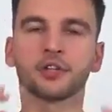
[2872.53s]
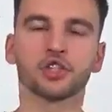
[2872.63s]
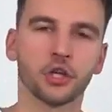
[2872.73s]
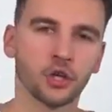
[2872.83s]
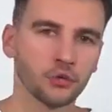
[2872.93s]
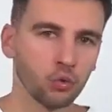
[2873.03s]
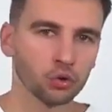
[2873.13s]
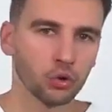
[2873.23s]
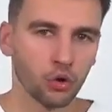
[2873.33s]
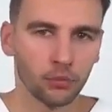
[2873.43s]
2 to 3
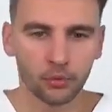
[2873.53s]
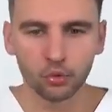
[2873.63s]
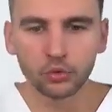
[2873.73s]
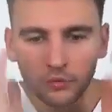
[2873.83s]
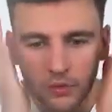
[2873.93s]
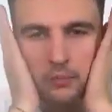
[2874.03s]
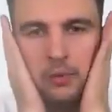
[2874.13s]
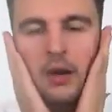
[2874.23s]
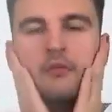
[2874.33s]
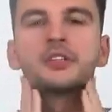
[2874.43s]
minutes, you
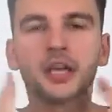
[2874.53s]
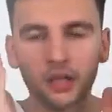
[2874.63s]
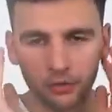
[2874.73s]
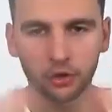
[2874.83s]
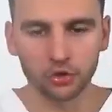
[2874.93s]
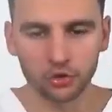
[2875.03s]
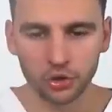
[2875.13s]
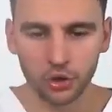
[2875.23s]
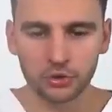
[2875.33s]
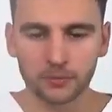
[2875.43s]
directly stretch the lower jaw